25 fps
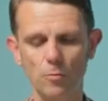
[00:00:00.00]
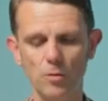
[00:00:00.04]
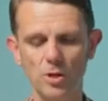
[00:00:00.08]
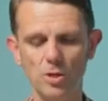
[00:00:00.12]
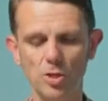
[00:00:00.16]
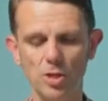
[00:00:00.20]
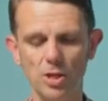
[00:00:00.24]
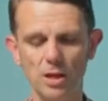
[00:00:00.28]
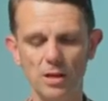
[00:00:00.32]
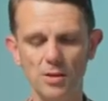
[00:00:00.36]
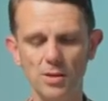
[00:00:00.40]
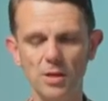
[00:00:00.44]

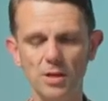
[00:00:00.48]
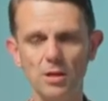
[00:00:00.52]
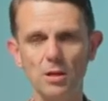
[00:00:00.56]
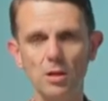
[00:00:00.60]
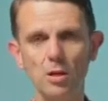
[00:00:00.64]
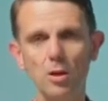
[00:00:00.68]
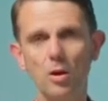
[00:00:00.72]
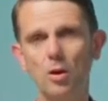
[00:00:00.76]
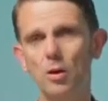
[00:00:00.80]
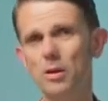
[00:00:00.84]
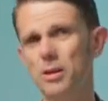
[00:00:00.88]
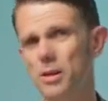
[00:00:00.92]
which I
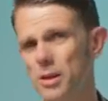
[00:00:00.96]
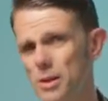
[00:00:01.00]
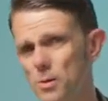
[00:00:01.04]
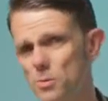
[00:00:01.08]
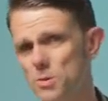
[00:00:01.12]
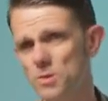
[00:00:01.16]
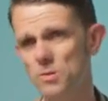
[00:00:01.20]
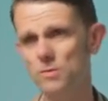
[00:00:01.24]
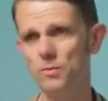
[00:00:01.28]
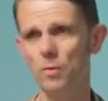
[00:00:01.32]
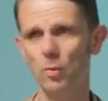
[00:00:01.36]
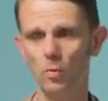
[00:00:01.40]
think are
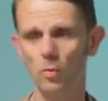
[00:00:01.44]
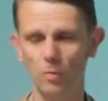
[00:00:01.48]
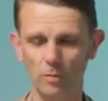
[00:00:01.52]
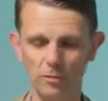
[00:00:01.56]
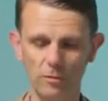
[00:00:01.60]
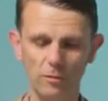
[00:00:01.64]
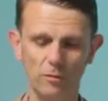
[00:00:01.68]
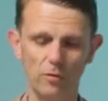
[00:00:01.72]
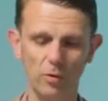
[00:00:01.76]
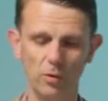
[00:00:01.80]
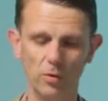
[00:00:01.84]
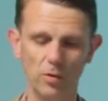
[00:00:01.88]
useful
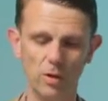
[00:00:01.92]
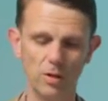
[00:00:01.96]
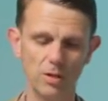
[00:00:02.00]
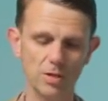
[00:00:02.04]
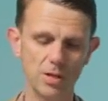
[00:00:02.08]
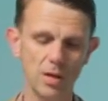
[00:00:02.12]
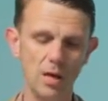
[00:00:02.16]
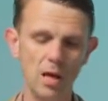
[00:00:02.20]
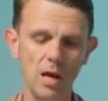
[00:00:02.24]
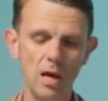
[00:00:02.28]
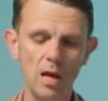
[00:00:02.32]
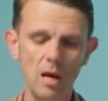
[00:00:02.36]
for
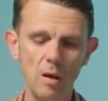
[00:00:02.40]
us